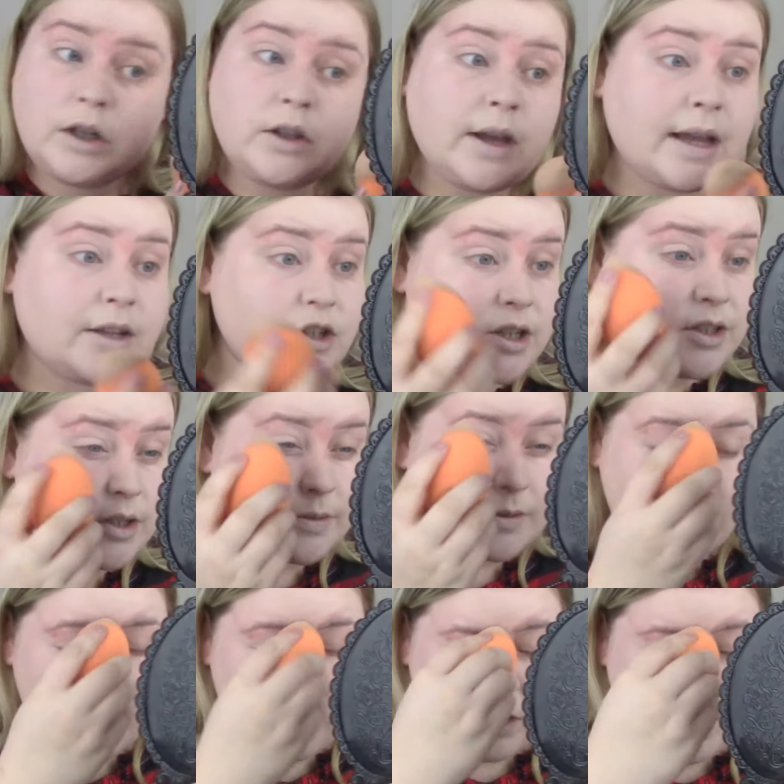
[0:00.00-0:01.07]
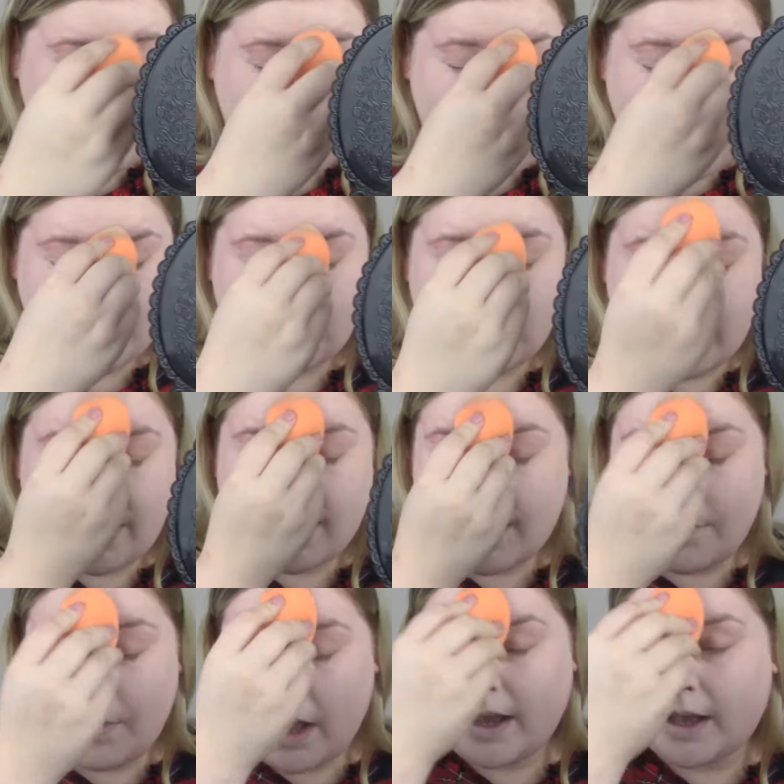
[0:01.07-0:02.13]
And actually in terms of colour match, I think
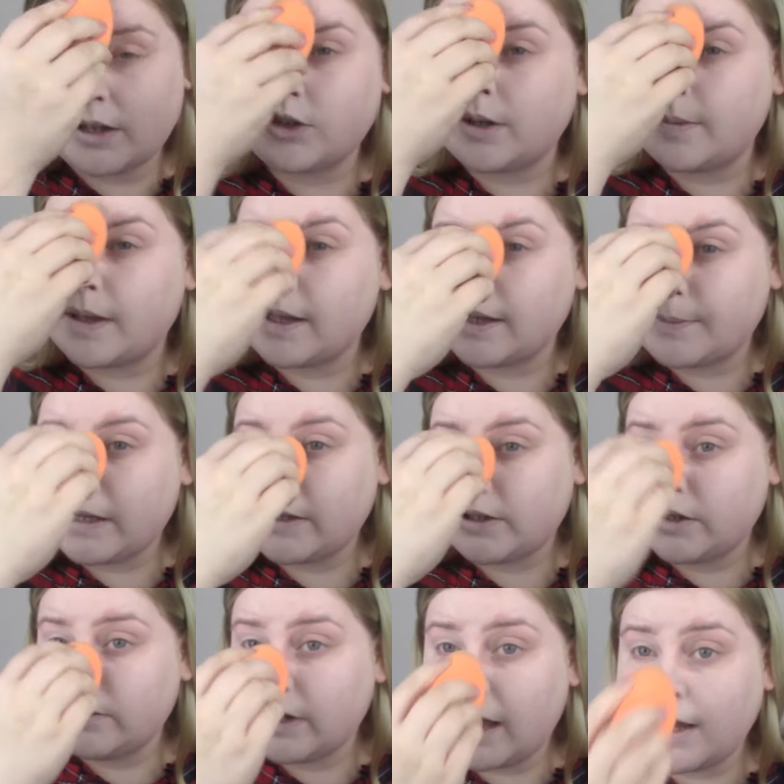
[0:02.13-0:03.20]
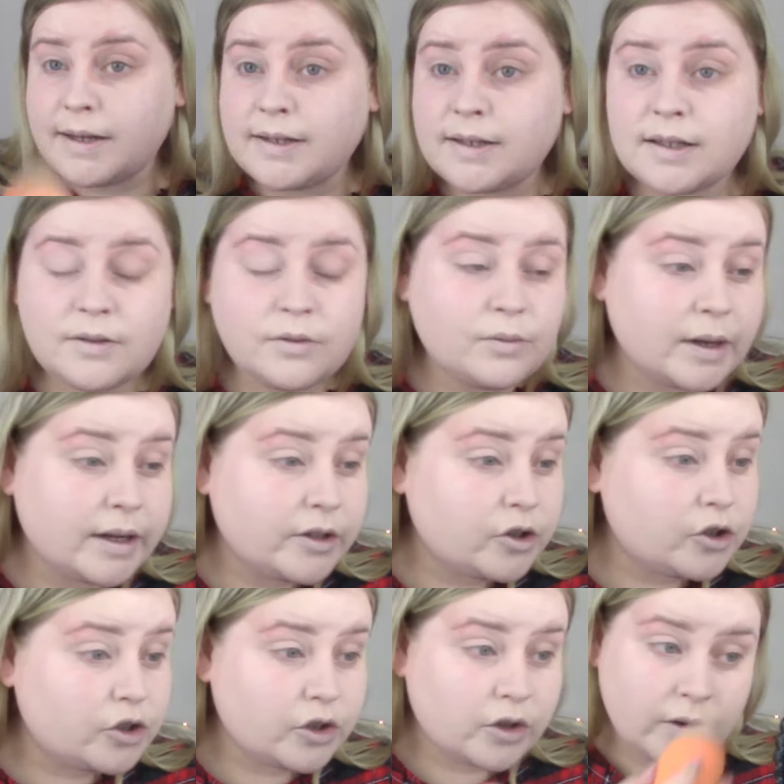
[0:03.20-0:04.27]
it might actually be a bit too light,
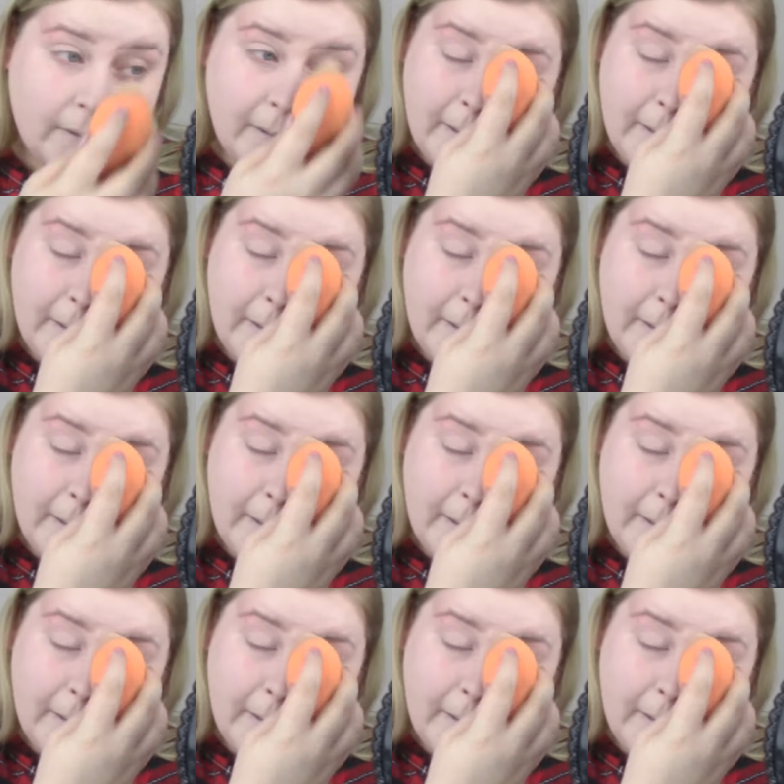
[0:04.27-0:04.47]
which